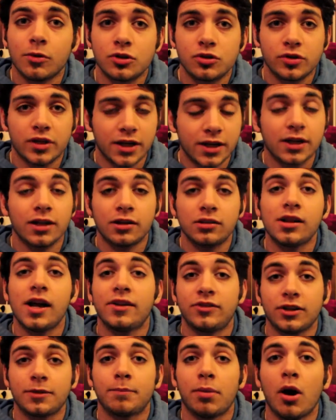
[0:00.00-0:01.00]
which in a
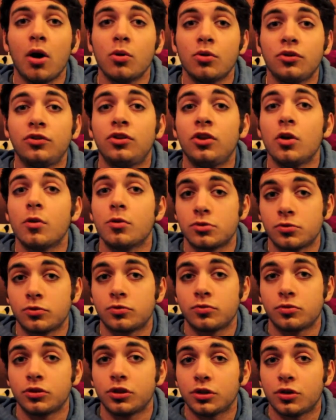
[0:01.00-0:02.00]
classic pose too, which
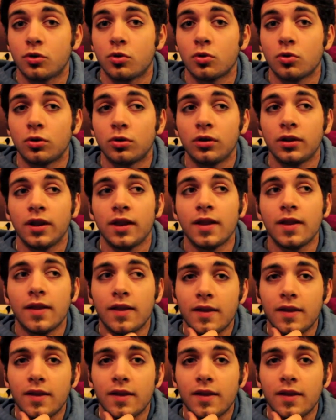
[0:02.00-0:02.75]
was really cool,